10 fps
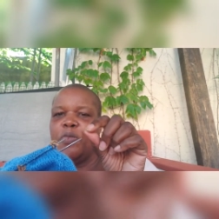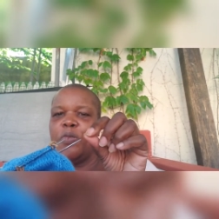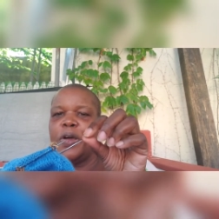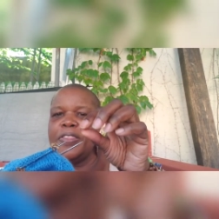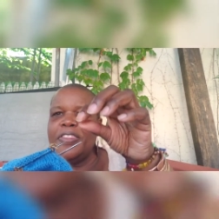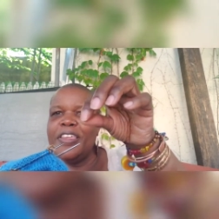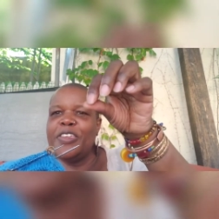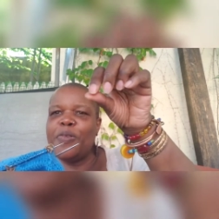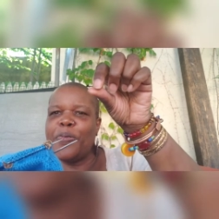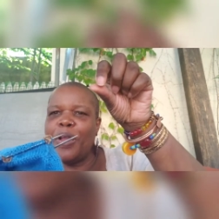one thing
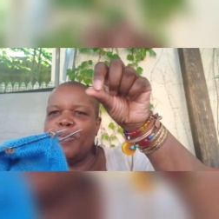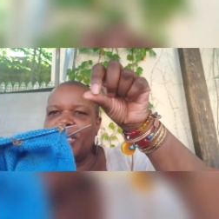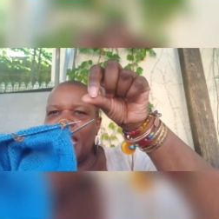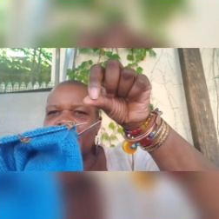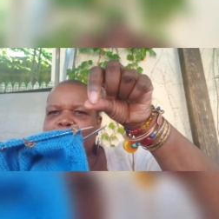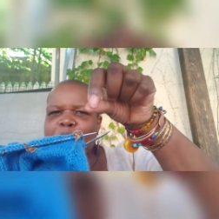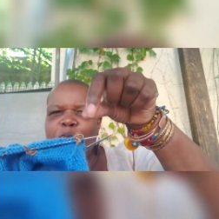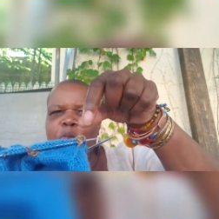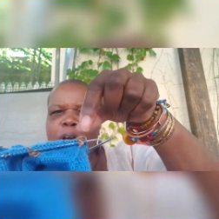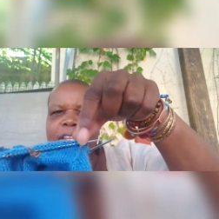you're probably asking, what